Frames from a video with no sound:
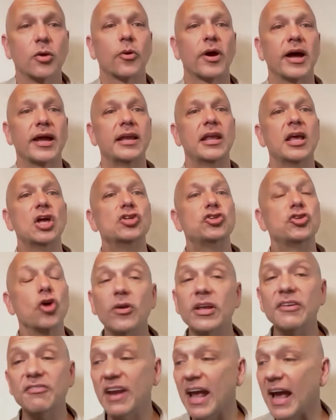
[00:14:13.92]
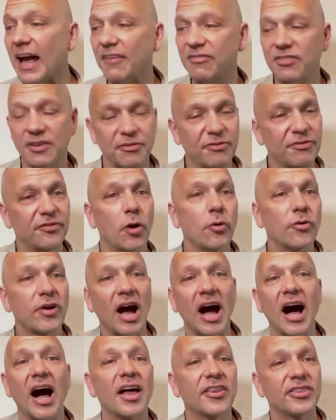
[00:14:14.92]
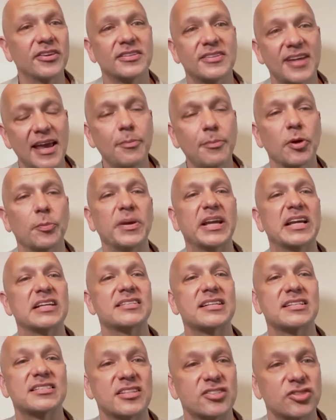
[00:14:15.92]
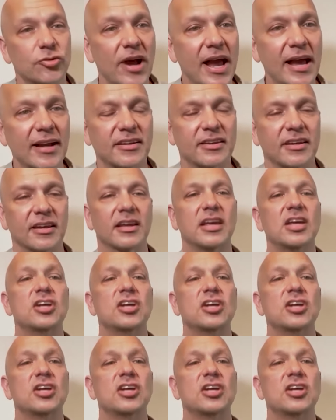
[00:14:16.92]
right? Don't even have the phone on the table because it's distracting.